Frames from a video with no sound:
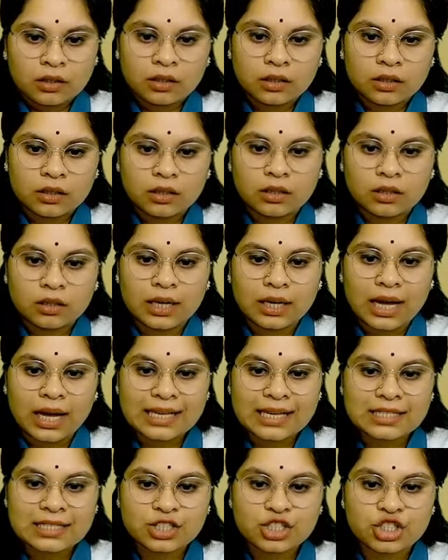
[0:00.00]
As
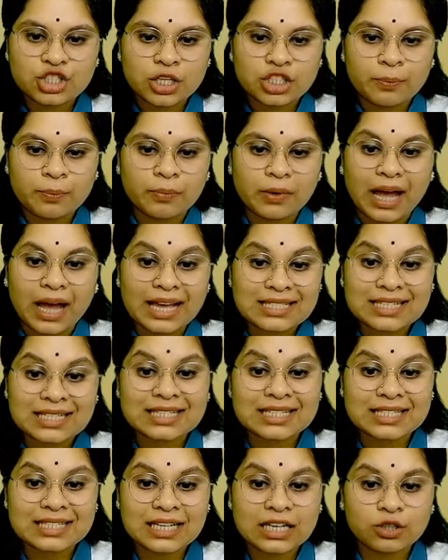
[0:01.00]
a
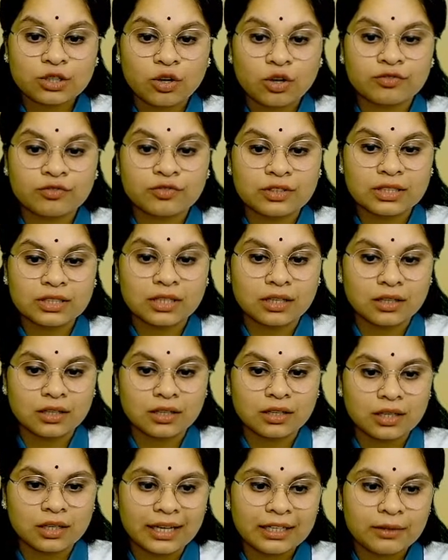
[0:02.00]
result of
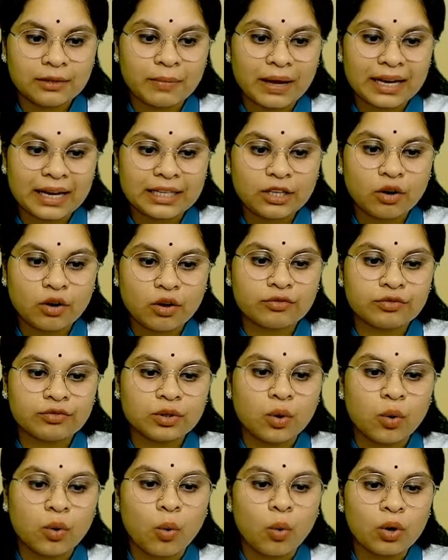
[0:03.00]
it, many of
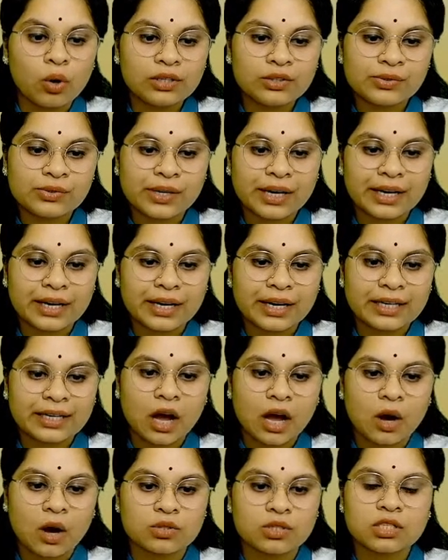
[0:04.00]
the old trading
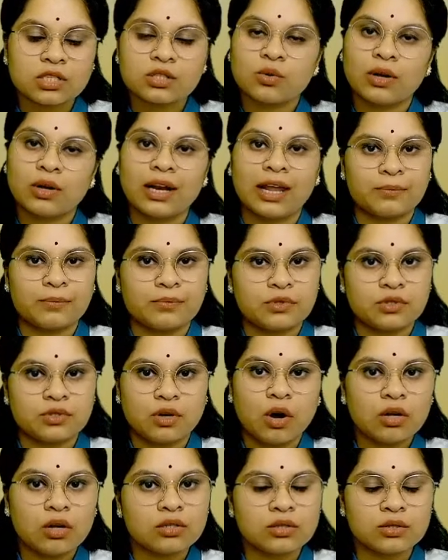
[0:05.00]
houses collapsed
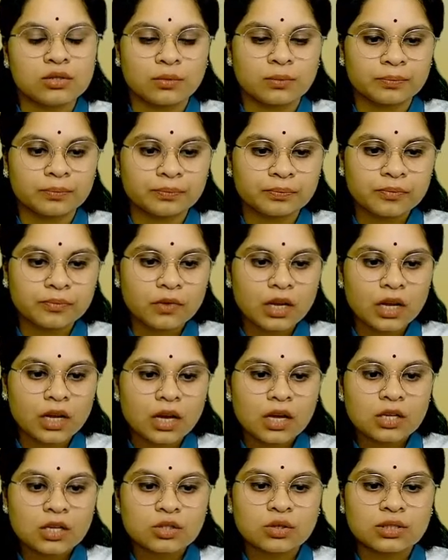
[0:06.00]
also.
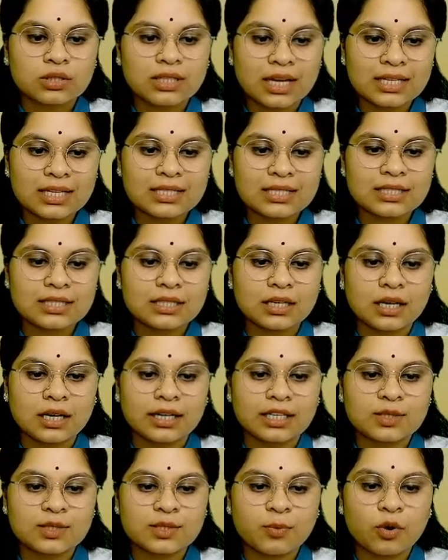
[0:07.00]
So thus, the
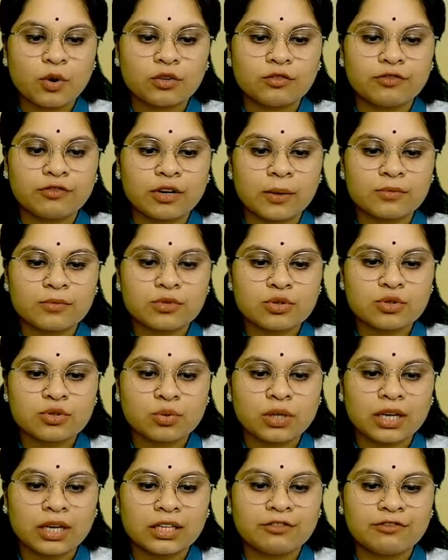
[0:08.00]
export from
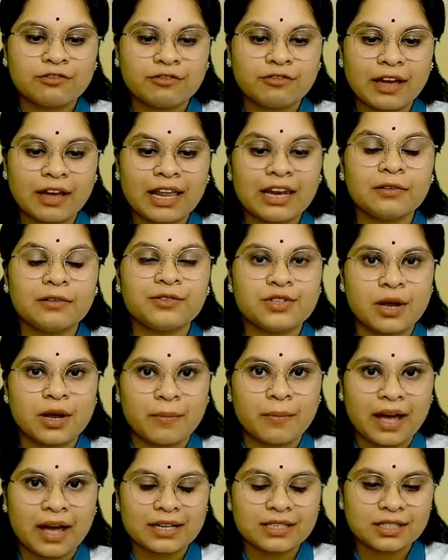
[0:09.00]
Surat fell
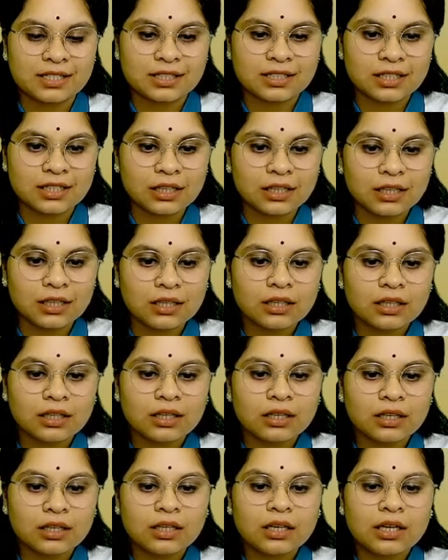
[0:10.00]
dramatically.
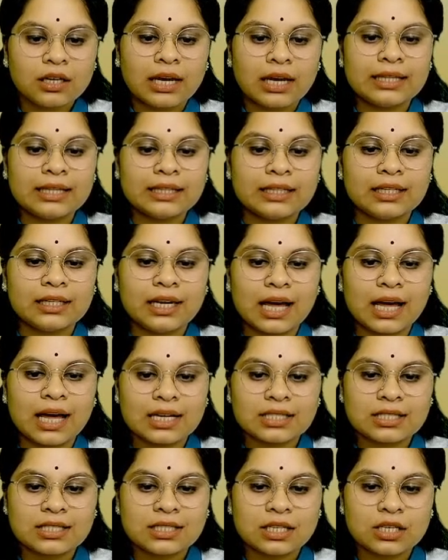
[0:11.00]
In the
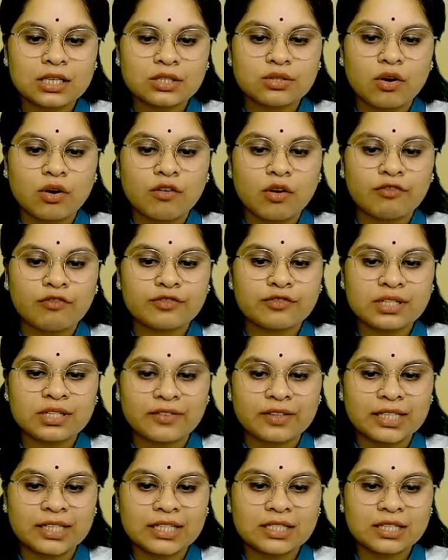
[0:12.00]
last years of
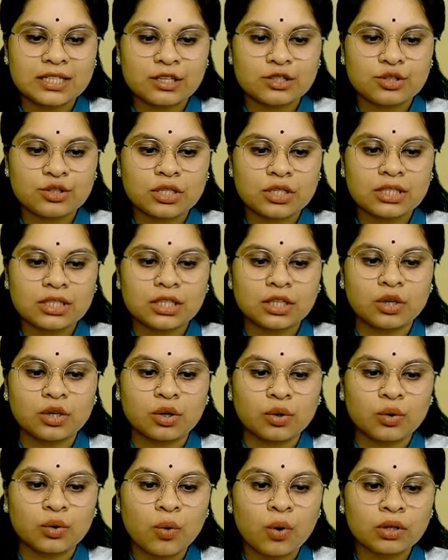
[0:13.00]
17th century, the
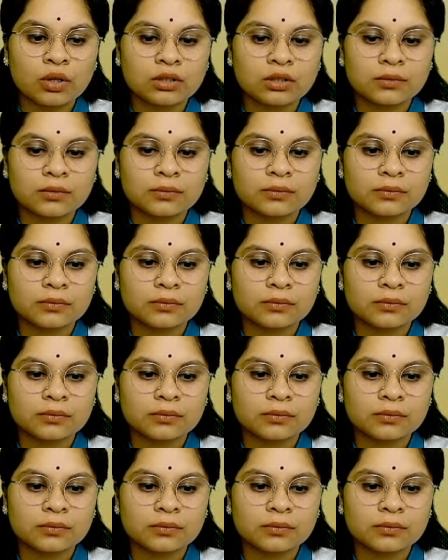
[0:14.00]
gross